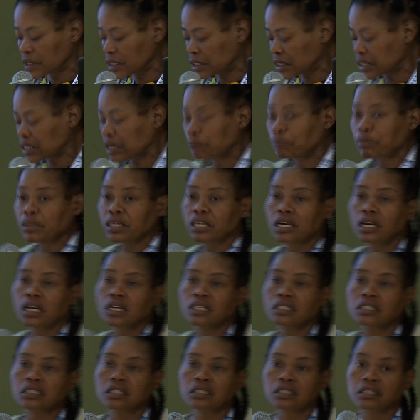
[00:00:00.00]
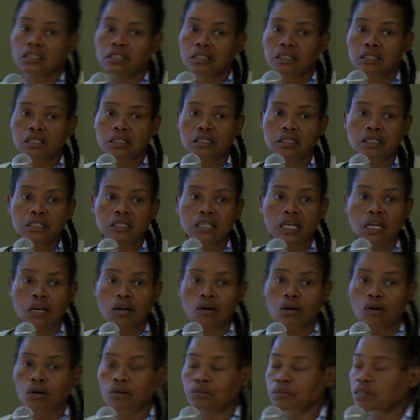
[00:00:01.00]
application in
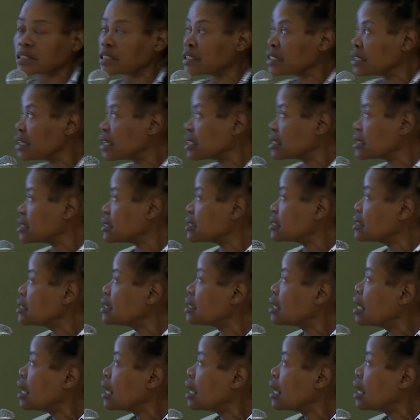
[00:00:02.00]
telecoms industry.